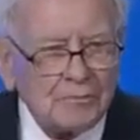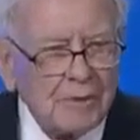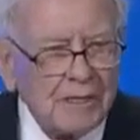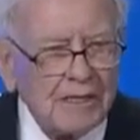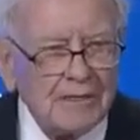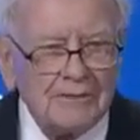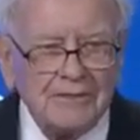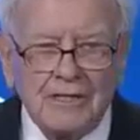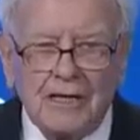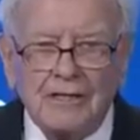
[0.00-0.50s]

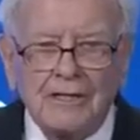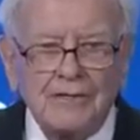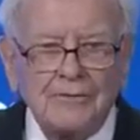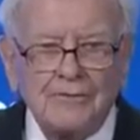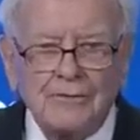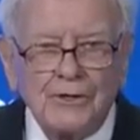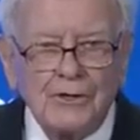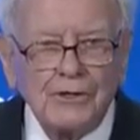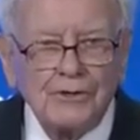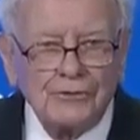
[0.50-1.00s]
B selling
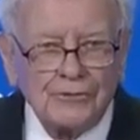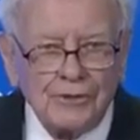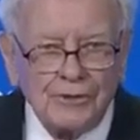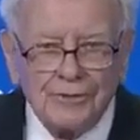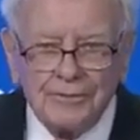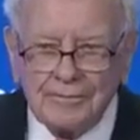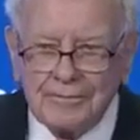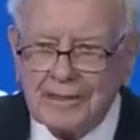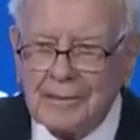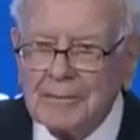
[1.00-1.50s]

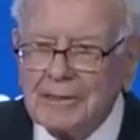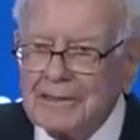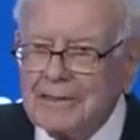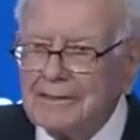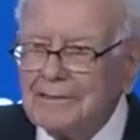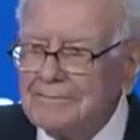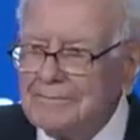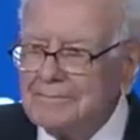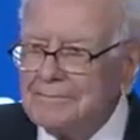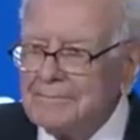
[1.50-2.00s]
furniture, I mean,
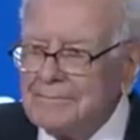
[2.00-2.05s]
that